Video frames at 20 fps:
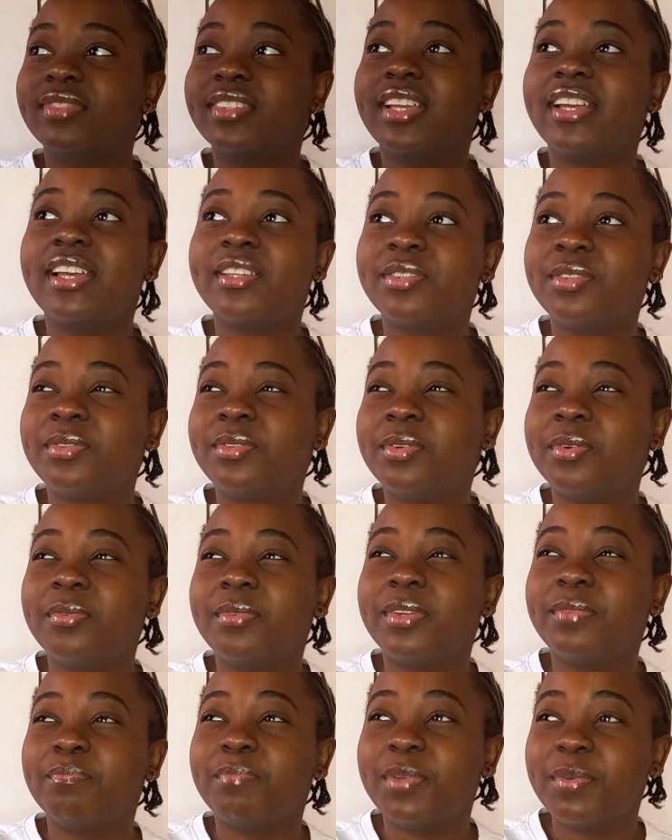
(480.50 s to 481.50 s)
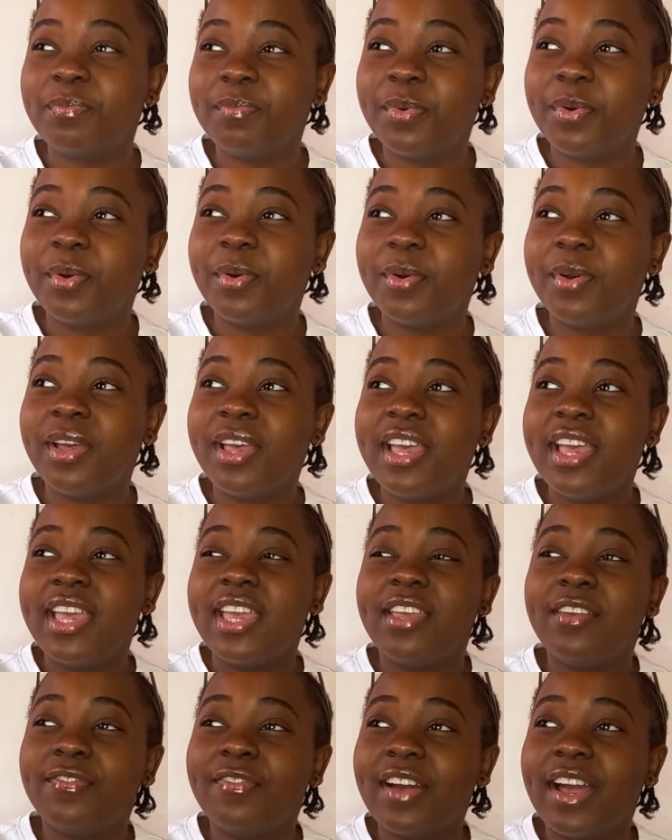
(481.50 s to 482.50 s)
guys, you know, when people,
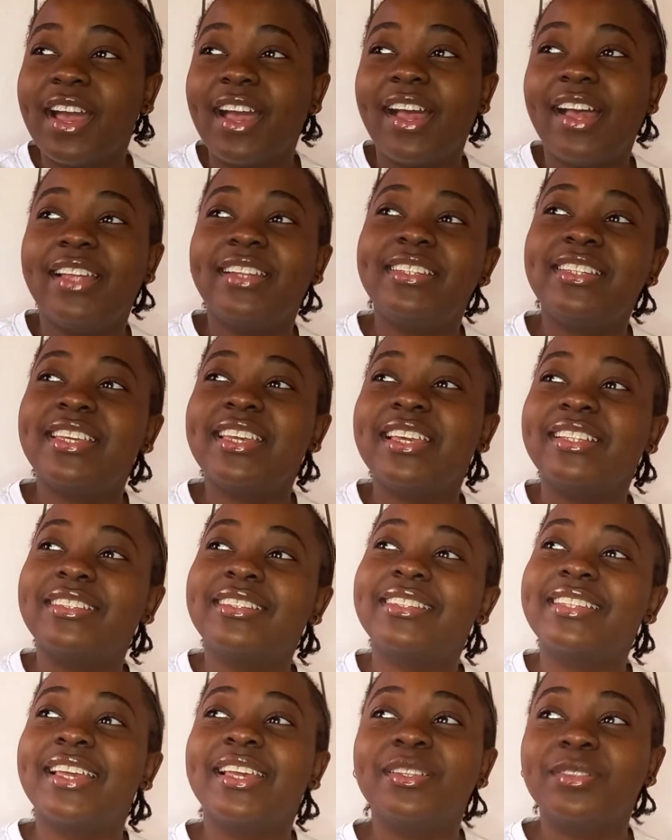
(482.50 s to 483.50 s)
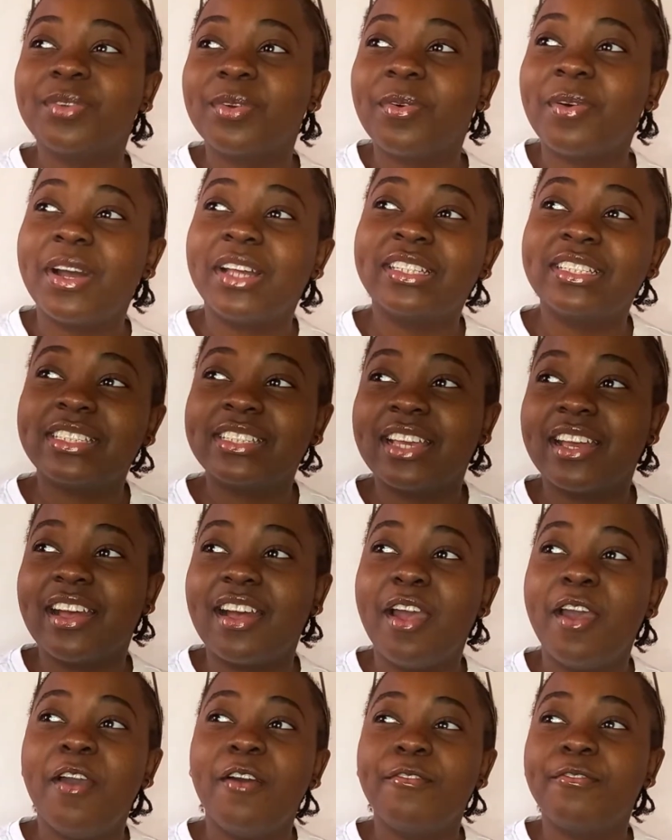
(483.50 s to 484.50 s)
if I had a 10 kwacha
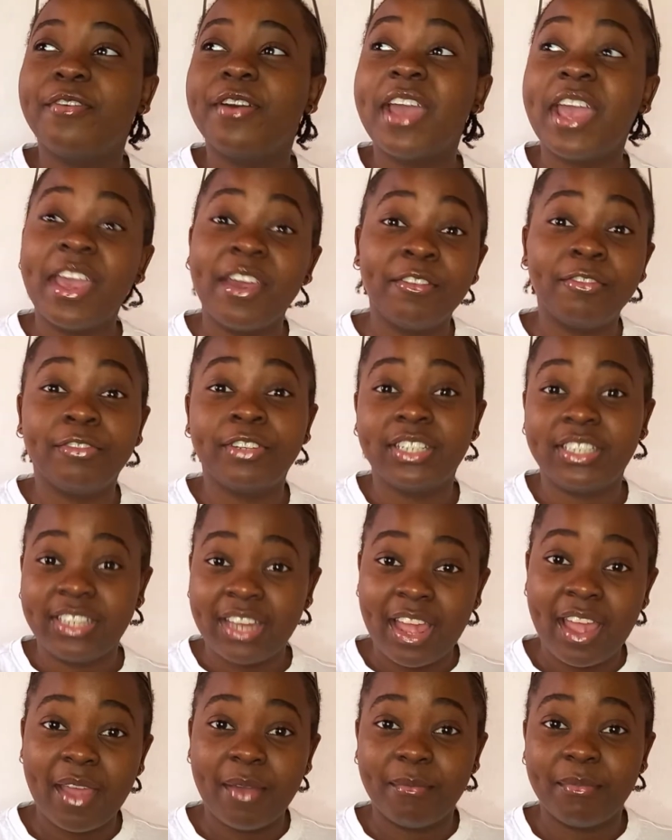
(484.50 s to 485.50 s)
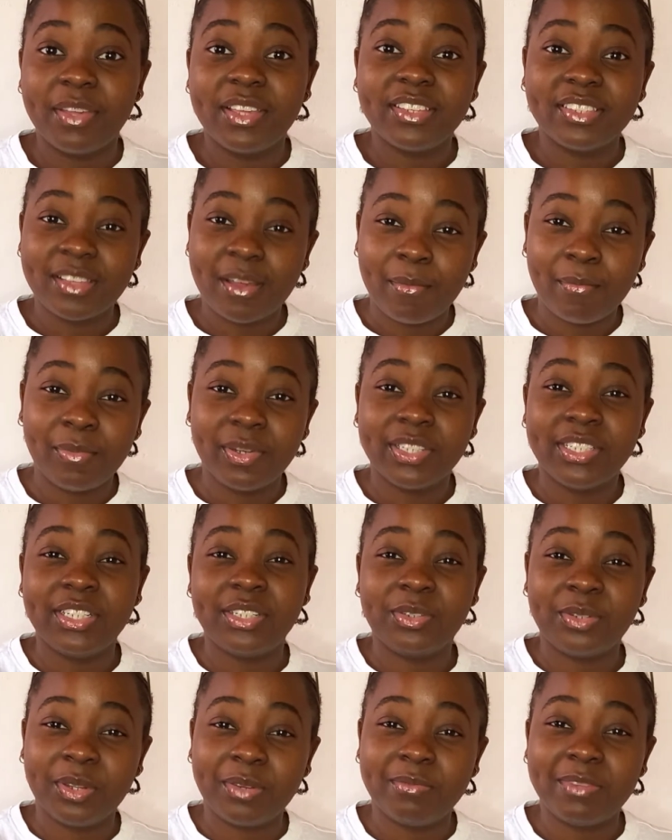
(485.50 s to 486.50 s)
for every time
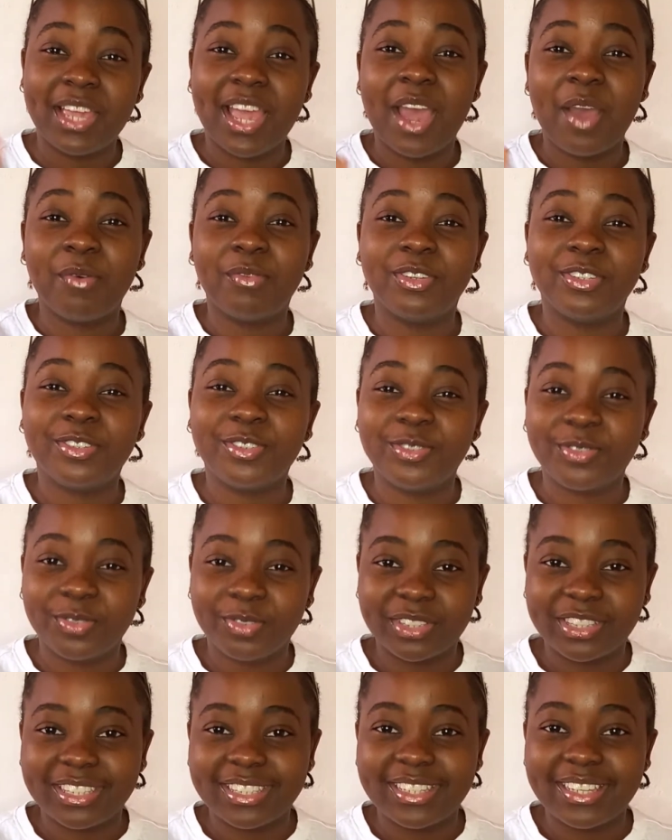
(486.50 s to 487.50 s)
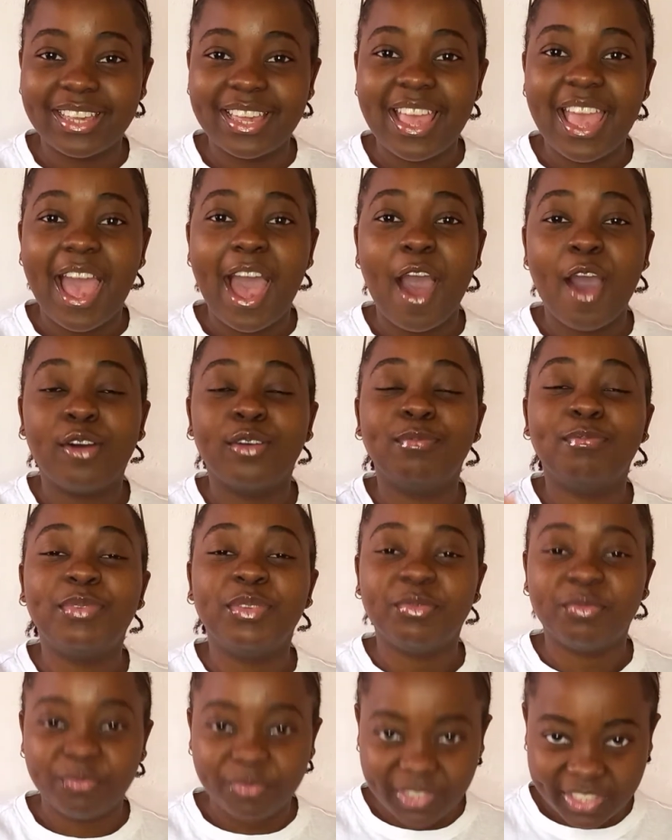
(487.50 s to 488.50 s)
somebody told me I was short, I'd
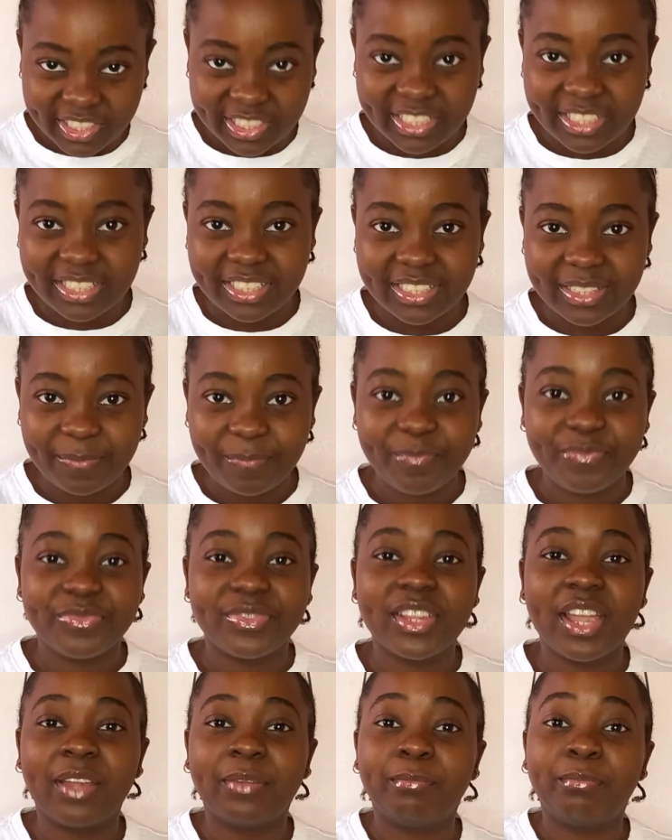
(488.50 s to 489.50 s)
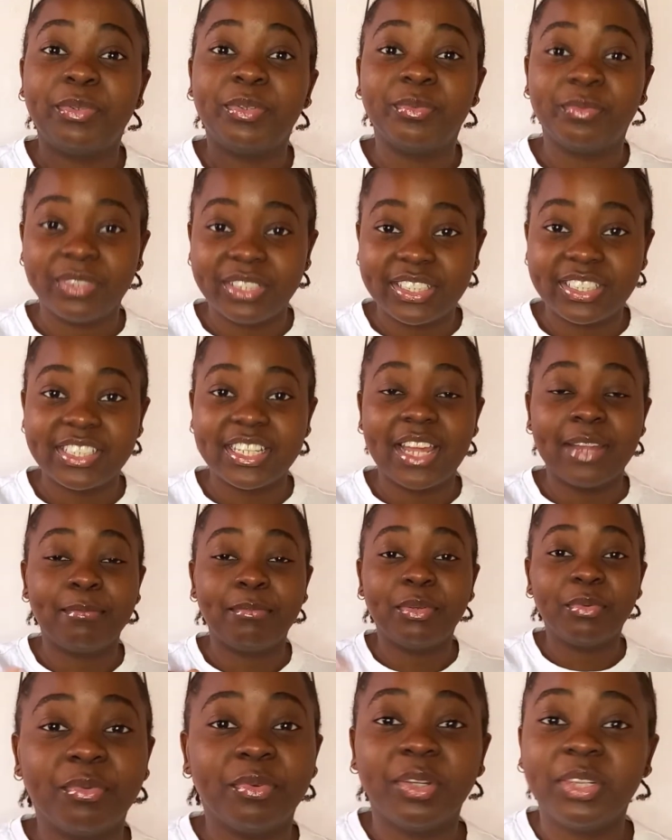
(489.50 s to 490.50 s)
be rich. I'd
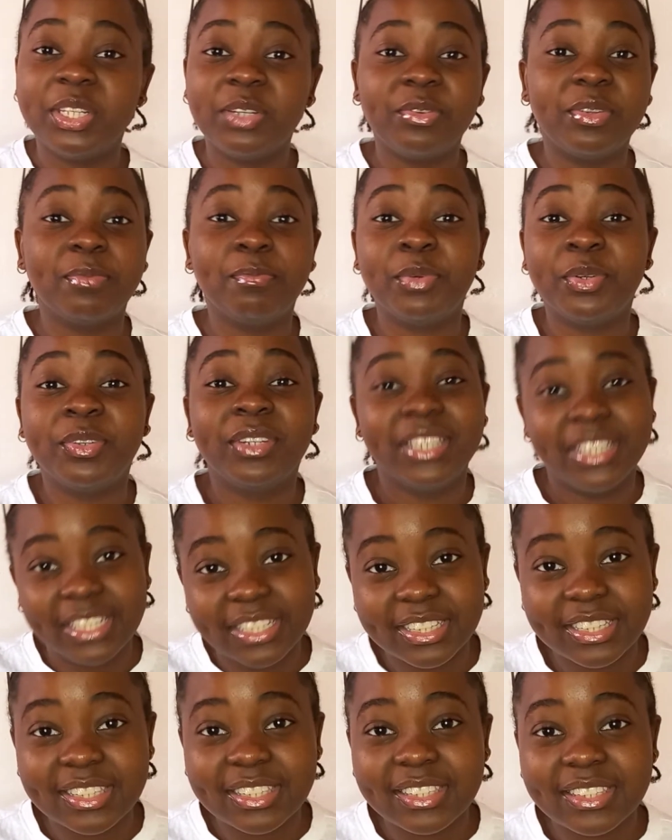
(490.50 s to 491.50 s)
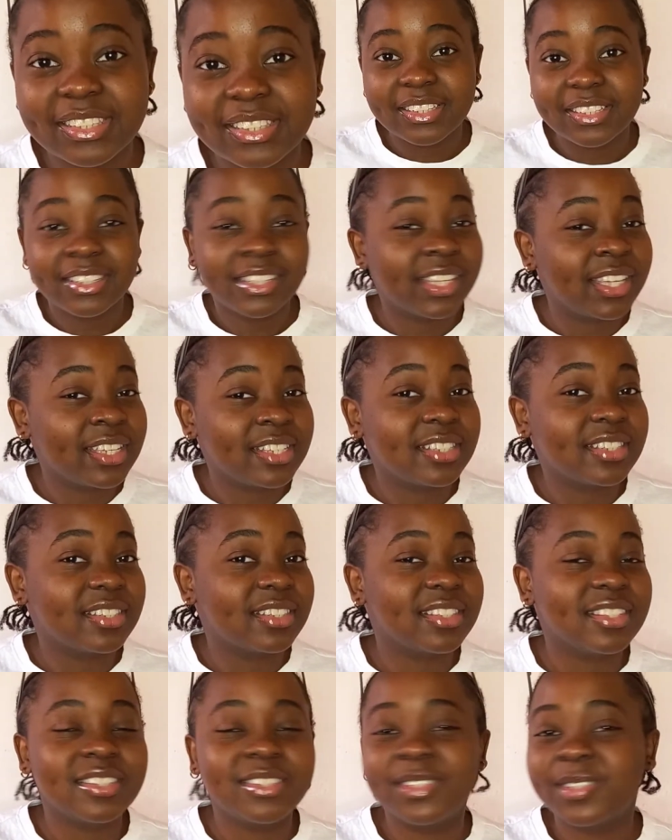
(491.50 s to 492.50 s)
be rolling with Bill Gates. Guys,
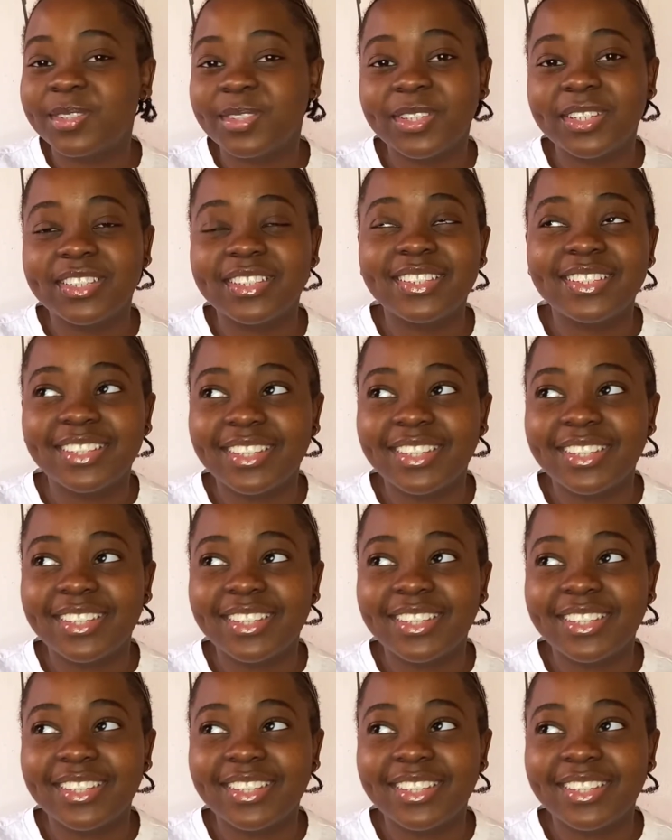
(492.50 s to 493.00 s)
it's not...